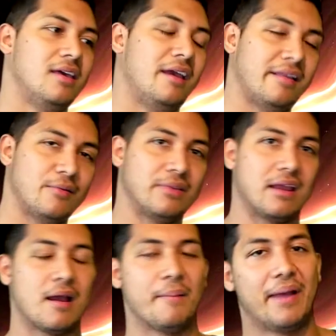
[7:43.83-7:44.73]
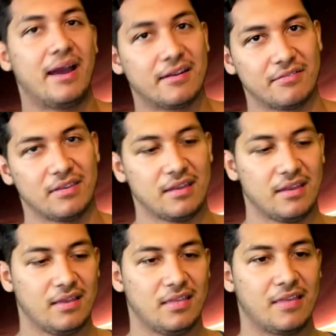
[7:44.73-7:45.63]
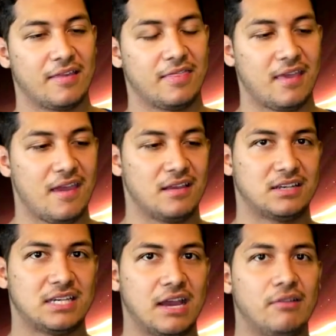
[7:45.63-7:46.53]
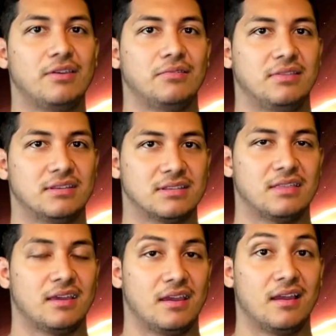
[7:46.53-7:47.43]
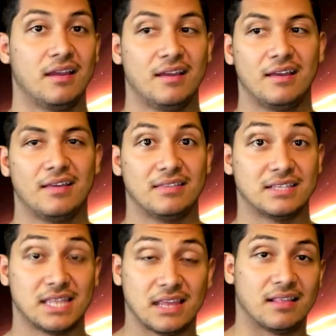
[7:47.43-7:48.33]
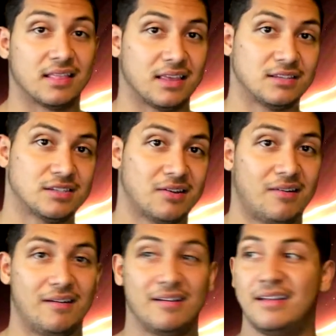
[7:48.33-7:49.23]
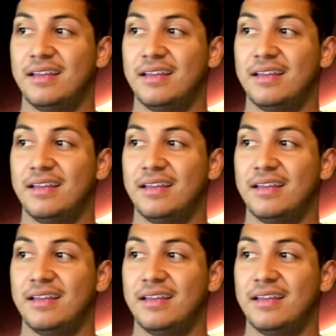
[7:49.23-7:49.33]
And then when they come out of it, they tell you this thing, this thing that they saw,